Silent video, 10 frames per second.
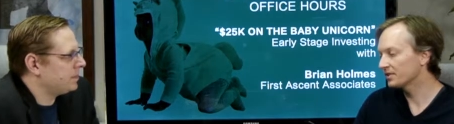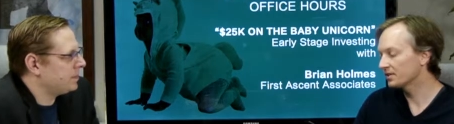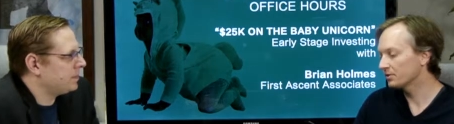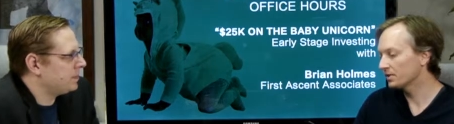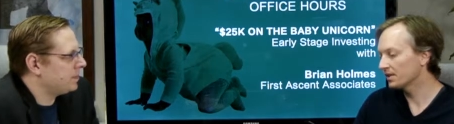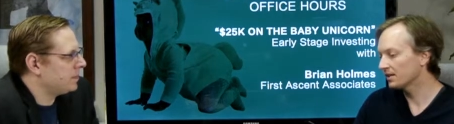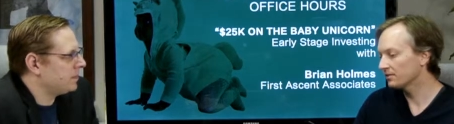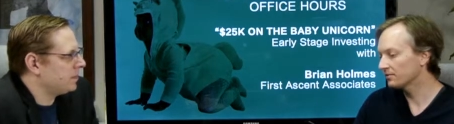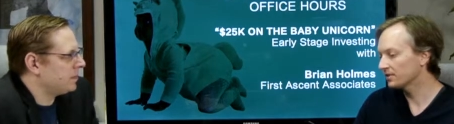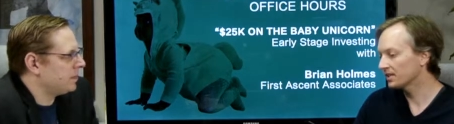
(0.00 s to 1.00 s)
Speaker 1: I think you want to
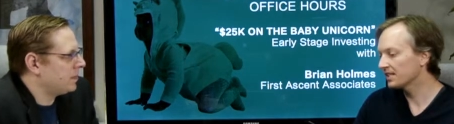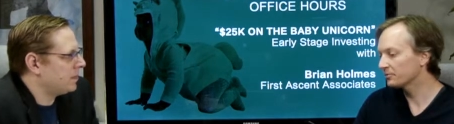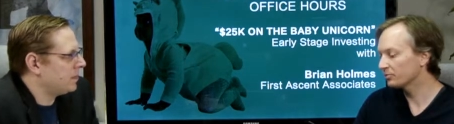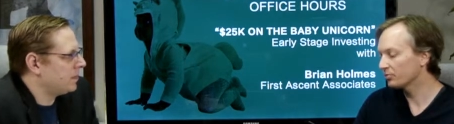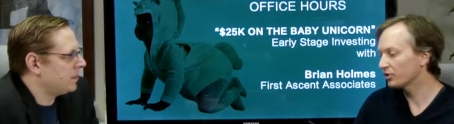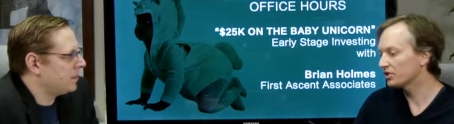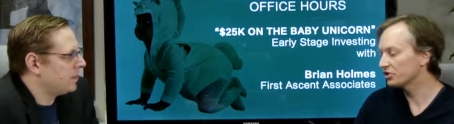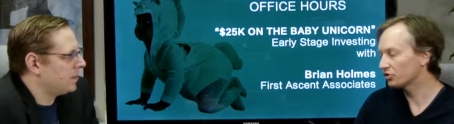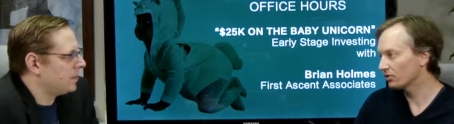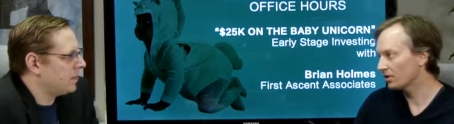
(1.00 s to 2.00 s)
have again pretty
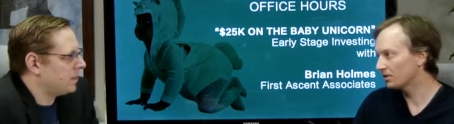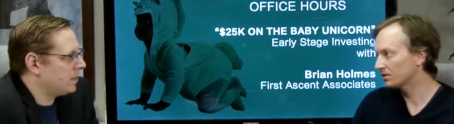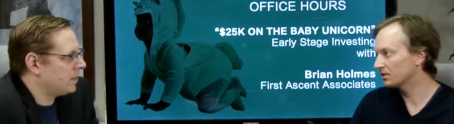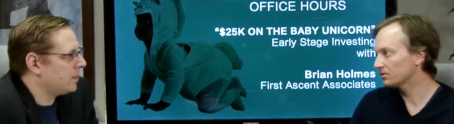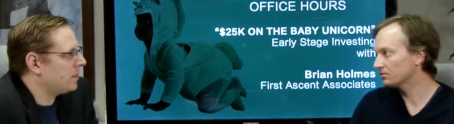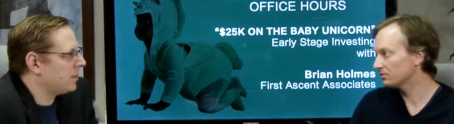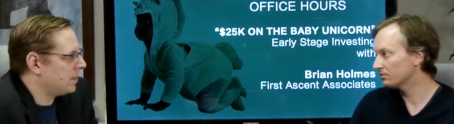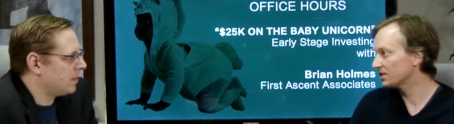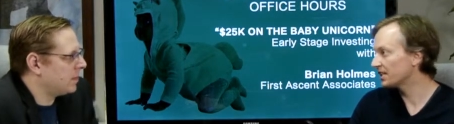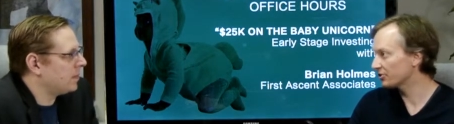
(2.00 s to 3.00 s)
strong
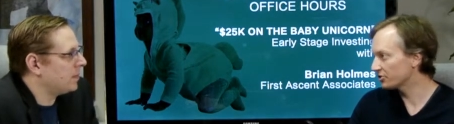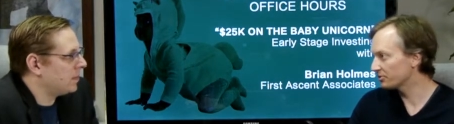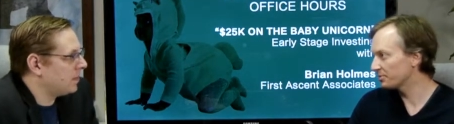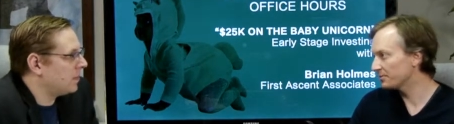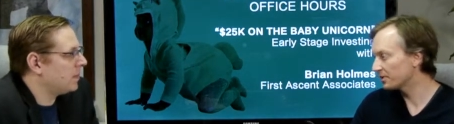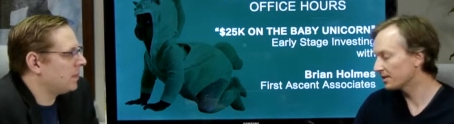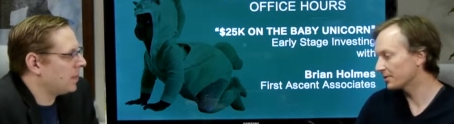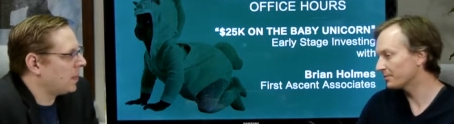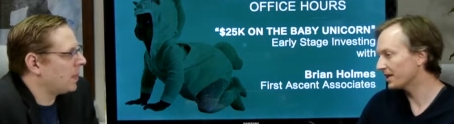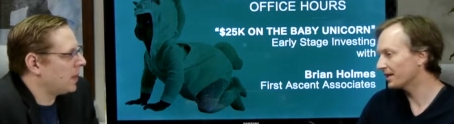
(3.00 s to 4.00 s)
retention, people
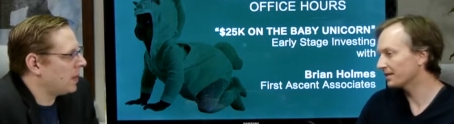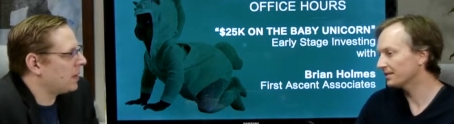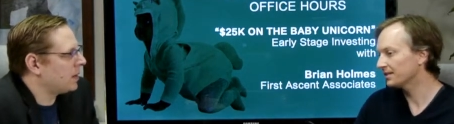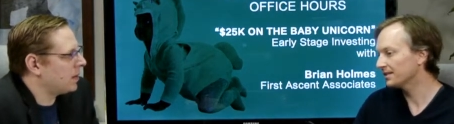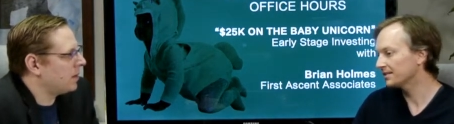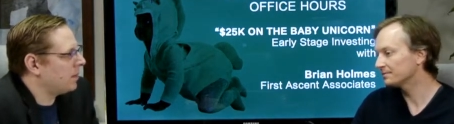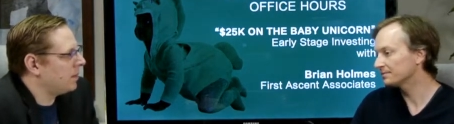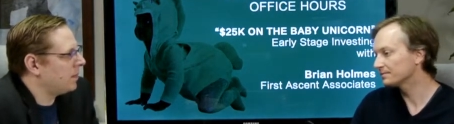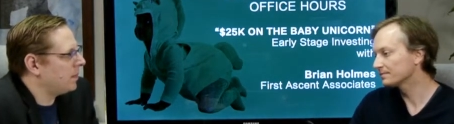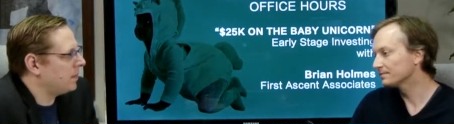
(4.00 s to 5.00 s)
coming back.
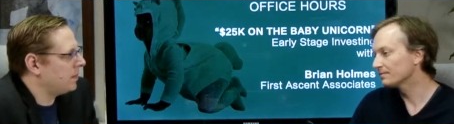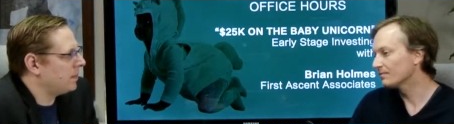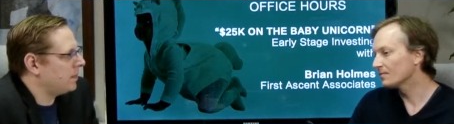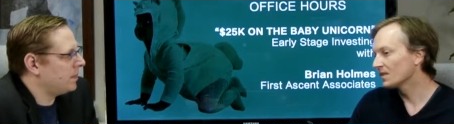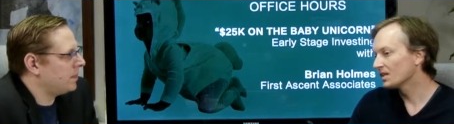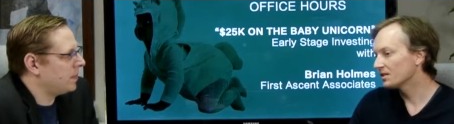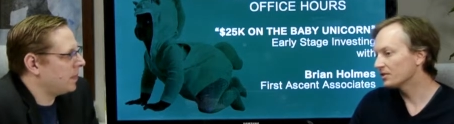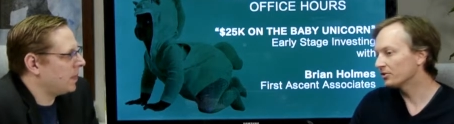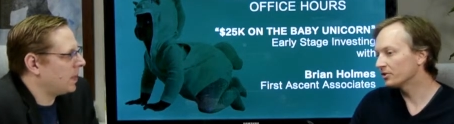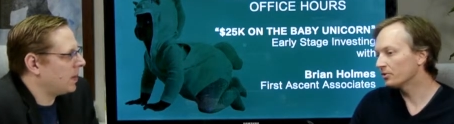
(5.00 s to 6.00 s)
Um, you
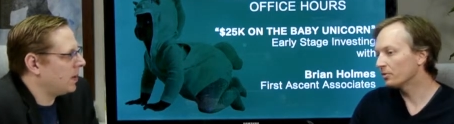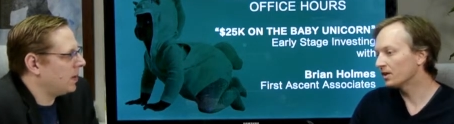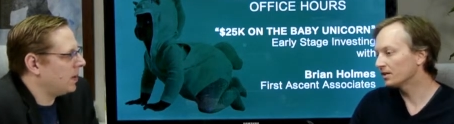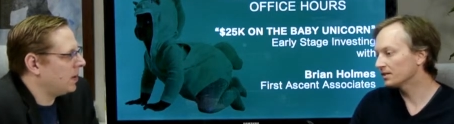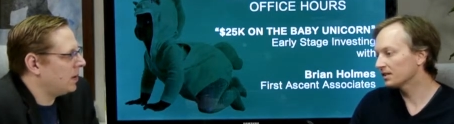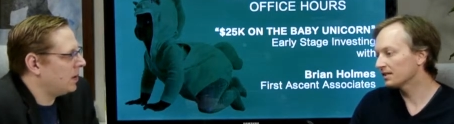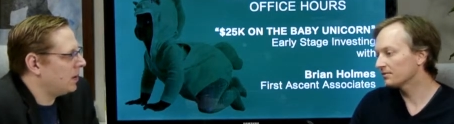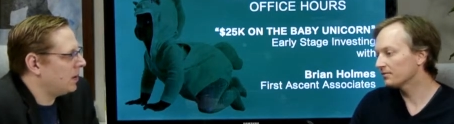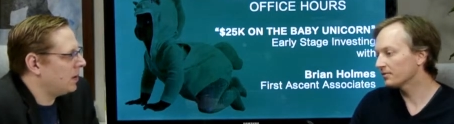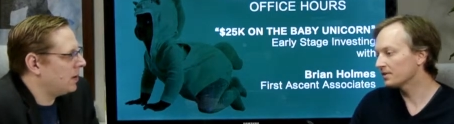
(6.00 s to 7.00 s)
know, you don't want kind
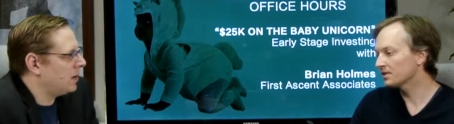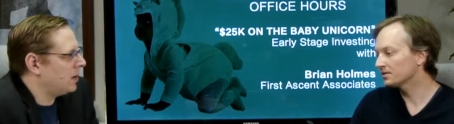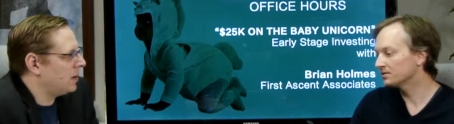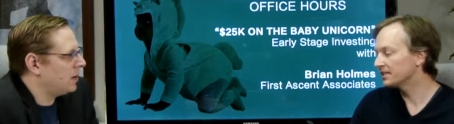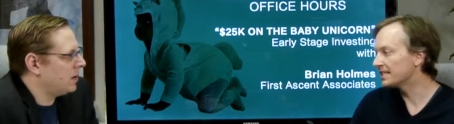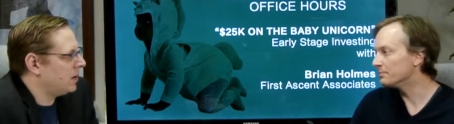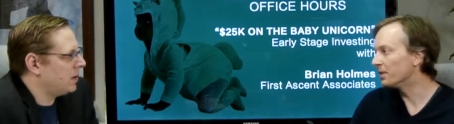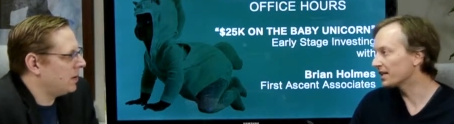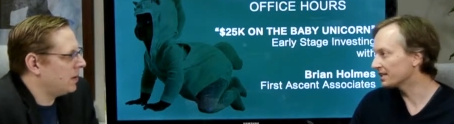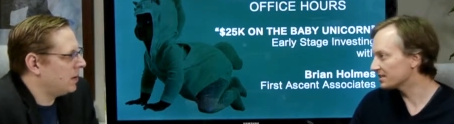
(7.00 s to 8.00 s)
of the leaky
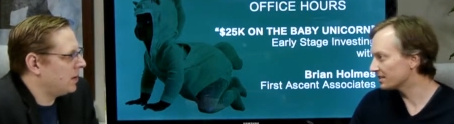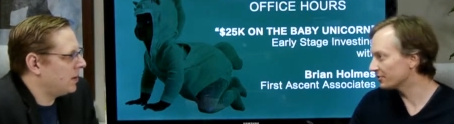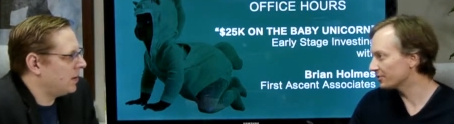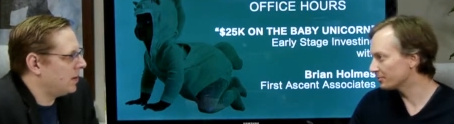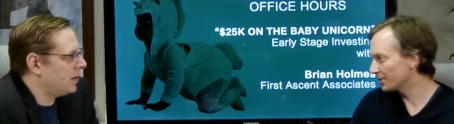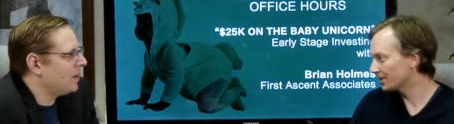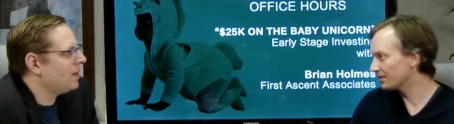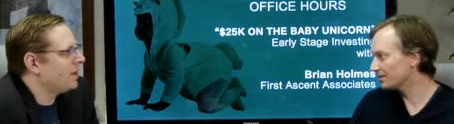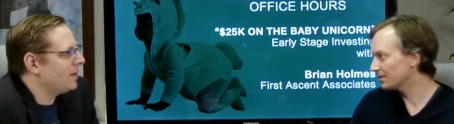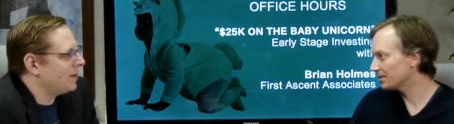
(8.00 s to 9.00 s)
bucket syndrome
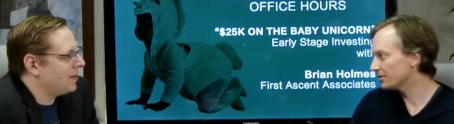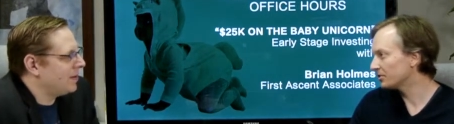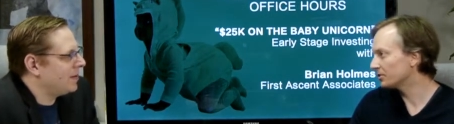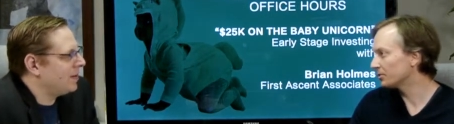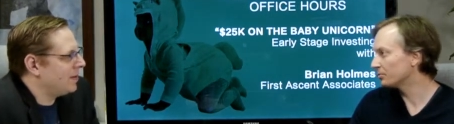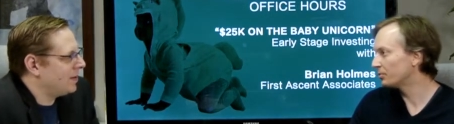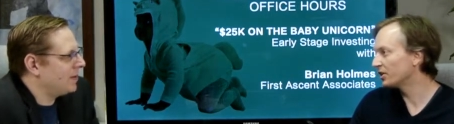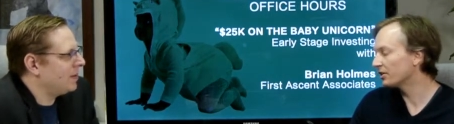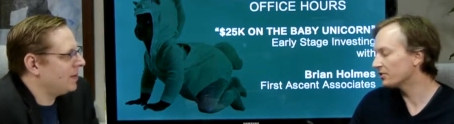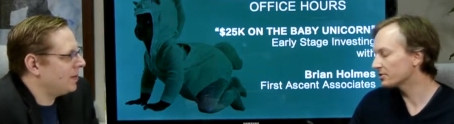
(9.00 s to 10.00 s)
where you're
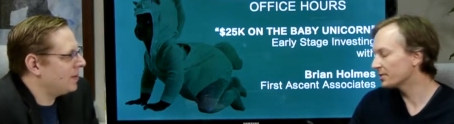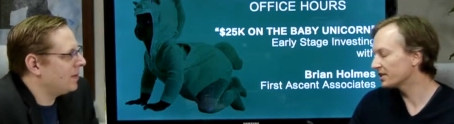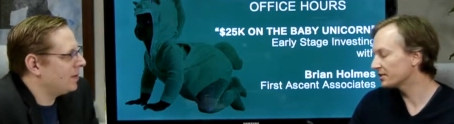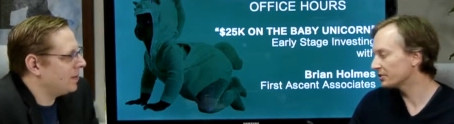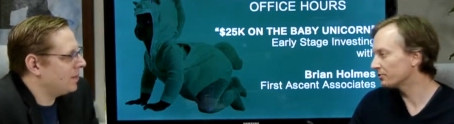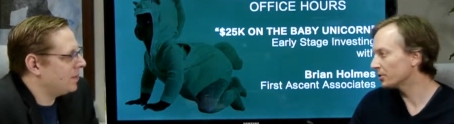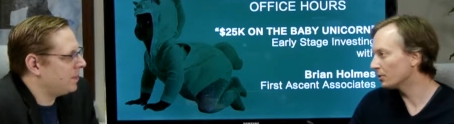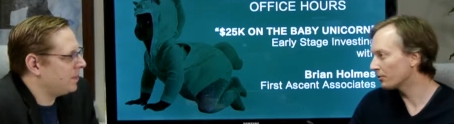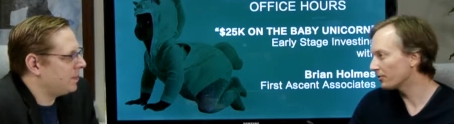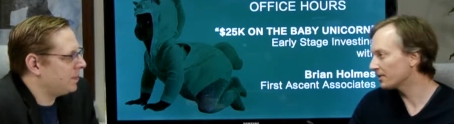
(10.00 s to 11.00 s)
putting all this money into
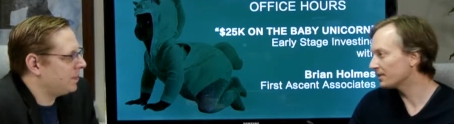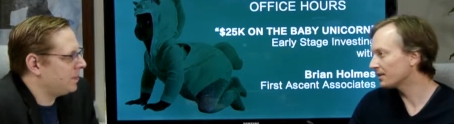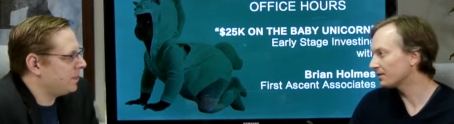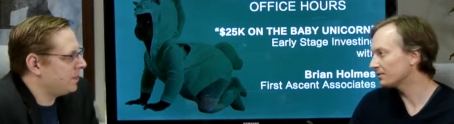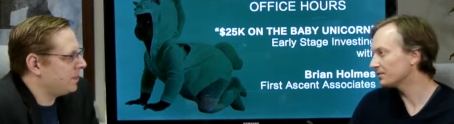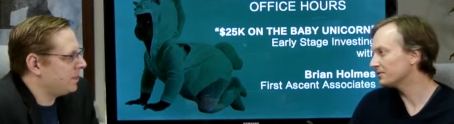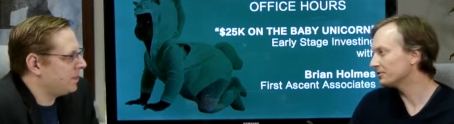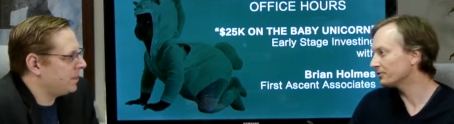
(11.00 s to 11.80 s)
growth and then you know